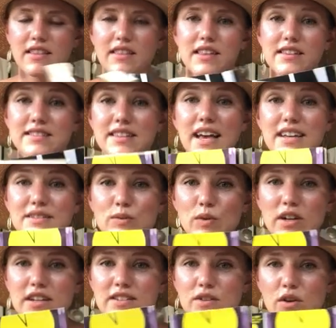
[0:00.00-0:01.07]
And this last
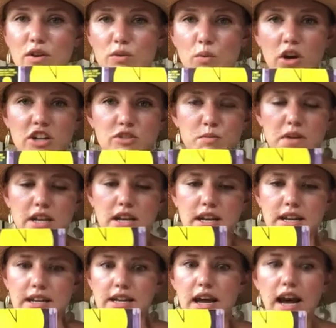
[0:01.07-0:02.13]
one is called Watchmen,
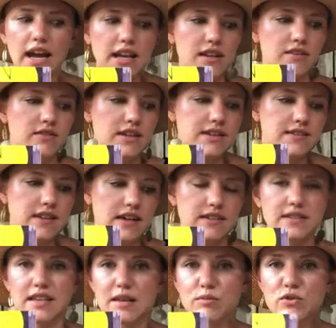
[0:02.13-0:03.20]
and it kind of is
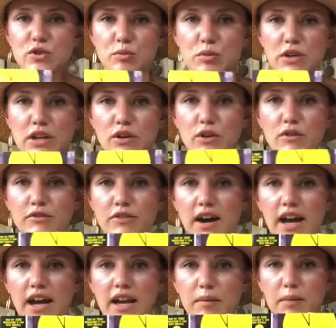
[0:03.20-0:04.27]
that same superhero
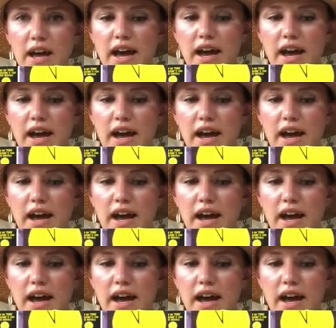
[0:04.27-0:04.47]
vibe